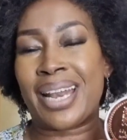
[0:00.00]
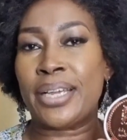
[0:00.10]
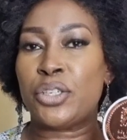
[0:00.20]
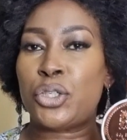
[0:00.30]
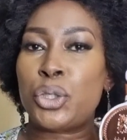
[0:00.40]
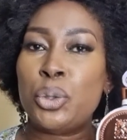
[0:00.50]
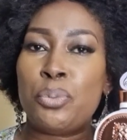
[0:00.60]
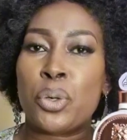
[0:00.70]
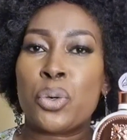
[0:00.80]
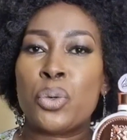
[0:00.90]
like
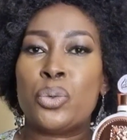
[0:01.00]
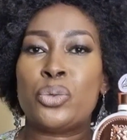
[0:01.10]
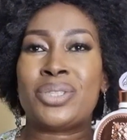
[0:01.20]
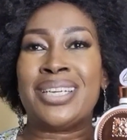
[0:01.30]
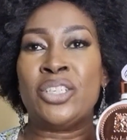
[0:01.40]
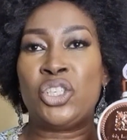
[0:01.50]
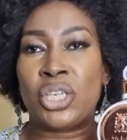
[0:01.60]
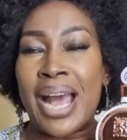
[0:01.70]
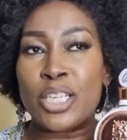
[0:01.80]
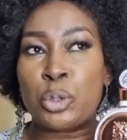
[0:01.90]
tuberose and
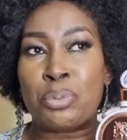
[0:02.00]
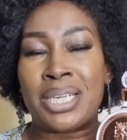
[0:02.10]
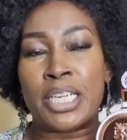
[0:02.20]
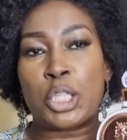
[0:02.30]
jasmine,